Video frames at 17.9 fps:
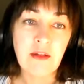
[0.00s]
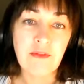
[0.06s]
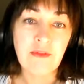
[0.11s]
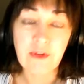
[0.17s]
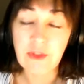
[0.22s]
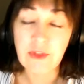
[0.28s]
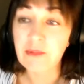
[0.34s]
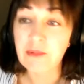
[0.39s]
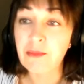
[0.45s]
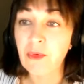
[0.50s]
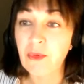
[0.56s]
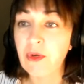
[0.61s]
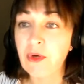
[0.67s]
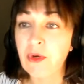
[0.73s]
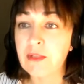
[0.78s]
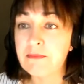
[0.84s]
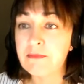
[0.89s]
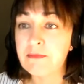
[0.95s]

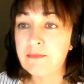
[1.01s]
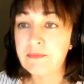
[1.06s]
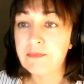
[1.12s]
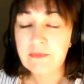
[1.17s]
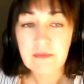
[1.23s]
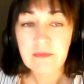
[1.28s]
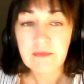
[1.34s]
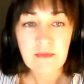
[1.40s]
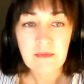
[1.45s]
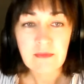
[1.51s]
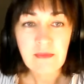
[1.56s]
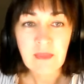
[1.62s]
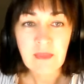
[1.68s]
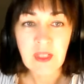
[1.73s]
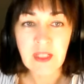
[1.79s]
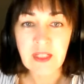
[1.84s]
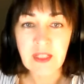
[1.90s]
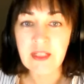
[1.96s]
Furthermore,
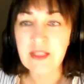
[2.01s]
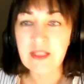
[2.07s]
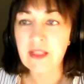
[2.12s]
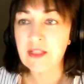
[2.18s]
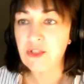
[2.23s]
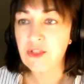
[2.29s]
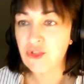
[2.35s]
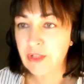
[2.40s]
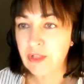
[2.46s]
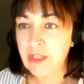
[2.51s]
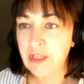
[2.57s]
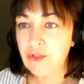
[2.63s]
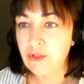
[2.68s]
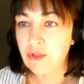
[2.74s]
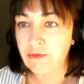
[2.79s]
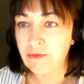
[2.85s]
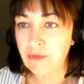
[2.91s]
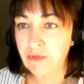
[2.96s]
it is the strings
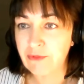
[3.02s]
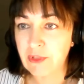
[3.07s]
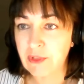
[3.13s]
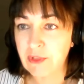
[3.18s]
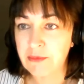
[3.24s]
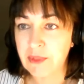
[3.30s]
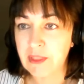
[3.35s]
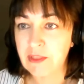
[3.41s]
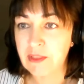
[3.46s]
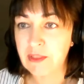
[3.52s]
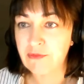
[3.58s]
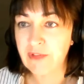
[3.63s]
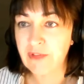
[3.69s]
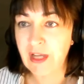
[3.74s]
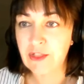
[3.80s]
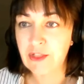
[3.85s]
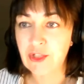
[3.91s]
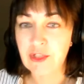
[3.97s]
of von Willebrand
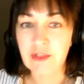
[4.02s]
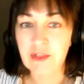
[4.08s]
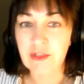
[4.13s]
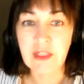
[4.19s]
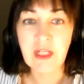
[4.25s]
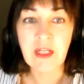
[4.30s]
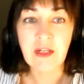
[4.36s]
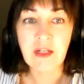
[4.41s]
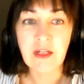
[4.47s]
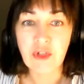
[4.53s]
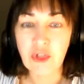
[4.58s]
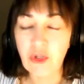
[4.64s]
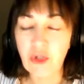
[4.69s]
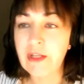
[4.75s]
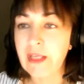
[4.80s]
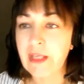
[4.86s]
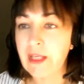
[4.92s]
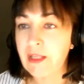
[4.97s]
factor
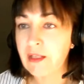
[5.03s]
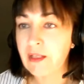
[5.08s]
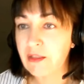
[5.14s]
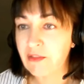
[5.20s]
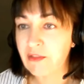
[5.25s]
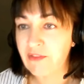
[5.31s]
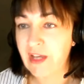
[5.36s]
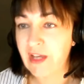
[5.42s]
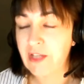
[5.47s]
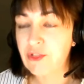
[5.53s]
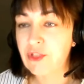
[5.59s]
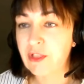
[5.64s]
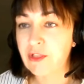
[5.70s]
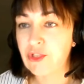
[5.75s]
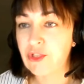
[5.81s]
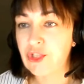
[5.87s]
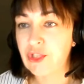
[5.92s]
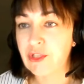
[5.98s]
clogging the
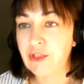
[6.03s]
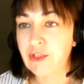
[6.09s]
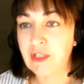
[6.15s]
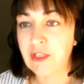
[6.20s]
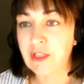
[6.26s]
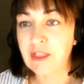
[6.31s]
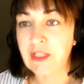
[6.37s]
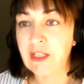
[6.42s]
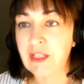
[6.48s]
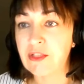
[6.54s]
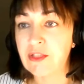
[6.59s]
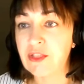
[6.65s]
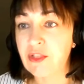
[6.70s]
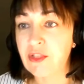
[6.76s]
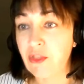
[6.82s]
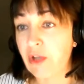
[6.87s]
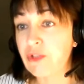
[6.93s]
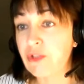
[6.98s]
vasculature that is
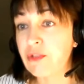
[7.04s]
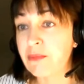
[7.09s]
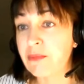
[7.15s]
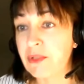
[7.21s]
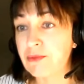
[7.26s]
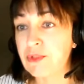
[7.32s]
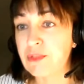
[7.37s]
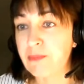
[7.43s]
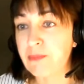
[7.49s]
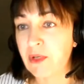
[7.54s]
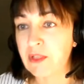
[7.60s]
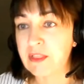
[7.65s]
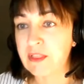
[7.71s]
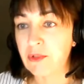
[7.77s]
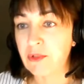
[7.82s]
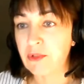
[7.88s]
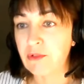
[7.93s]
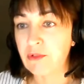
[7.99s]
thought to be
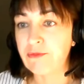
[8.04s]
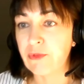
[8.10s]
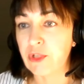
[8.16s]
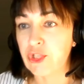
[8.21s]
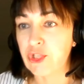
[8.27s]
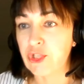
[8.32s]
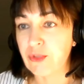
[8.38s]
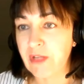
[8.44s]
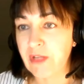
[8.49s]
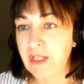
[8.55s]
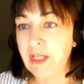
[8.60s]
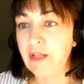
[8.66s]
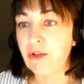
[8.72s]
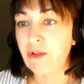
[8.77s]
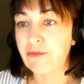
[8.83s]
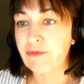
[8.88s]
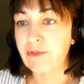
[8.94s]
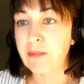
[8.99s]
responsible for
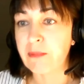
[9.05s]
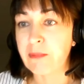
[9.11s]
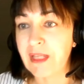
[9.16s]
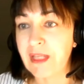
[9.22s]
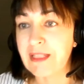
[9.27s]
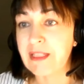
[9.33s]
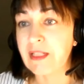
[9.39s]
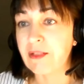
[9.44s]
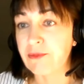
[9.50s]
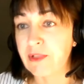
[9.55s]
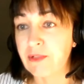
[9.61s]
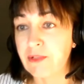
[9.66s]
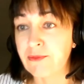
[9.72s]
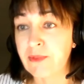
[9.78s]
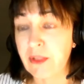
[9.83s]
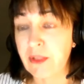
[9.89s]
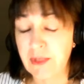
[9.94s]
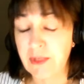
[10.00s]
shredding or fragmenting
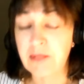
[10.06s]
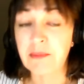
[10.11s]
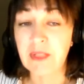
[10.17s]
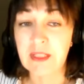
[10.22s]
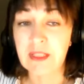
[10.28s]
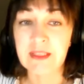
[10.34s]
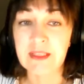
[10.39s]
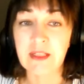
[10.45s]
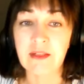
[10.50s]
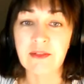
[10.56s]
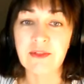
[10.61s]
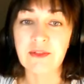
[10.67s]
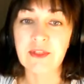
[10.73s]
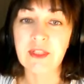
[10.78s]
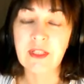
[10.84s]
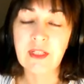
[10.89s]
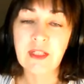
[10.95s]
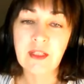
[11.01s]
the red blood
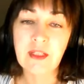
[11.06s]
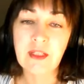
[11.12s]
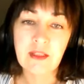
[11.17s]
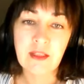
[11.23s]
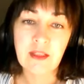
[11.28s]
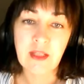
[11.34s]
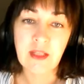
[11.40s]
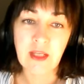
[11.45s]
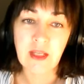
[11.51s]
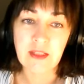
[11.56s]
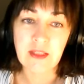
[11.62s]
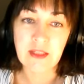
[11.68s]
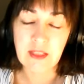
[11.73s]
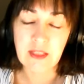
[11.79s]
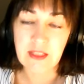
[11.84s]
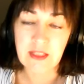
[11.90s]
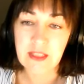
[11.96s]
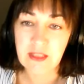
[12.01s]
cells and
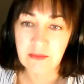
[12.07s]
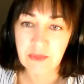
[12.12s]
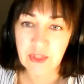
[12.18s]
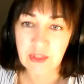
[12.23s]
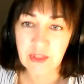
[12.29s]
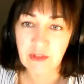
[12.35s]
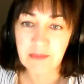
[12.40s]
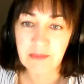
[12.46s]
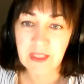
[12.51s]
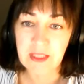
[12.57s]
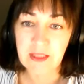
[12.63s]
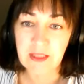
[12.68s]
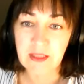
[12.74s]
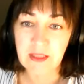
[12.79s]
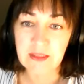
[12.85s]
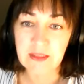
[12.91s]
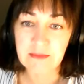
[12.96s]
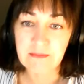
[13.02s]
consumption of
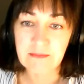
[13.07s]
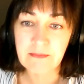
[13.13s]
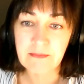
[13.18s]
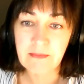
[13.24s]
platelets.